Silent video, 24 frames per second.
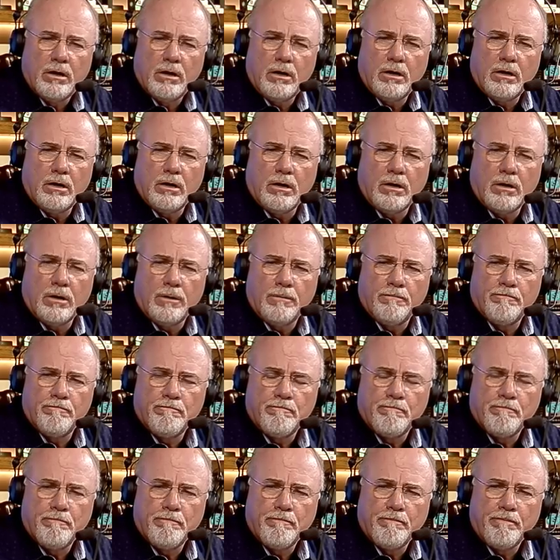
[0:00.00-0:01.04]

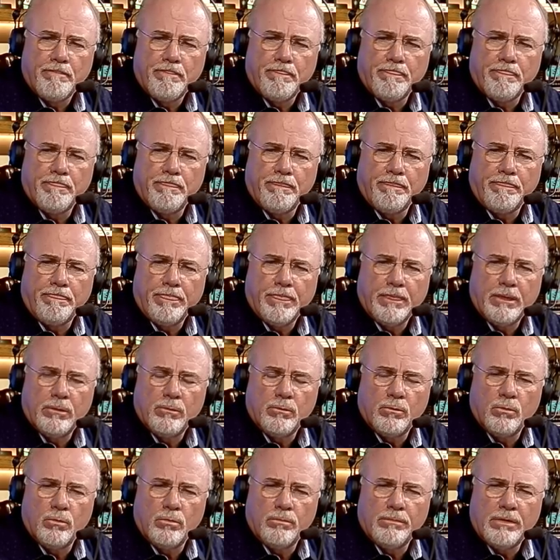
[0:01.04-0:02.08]
Um,
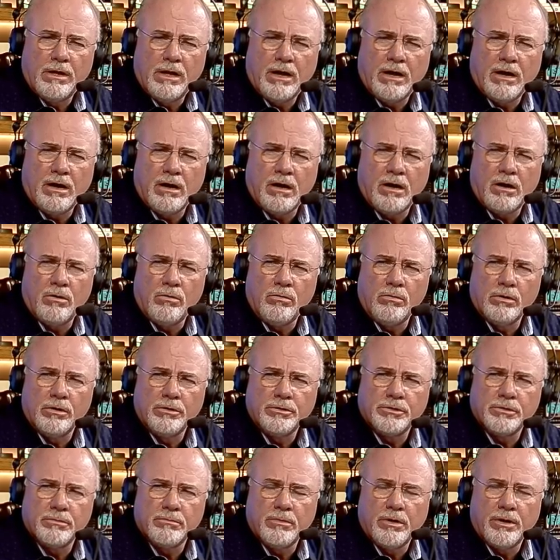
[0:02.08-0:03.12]
how, how old
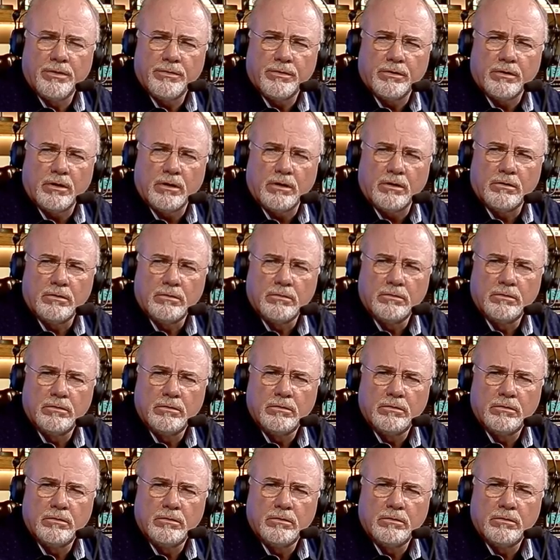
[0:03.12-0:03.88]
is your mother in law?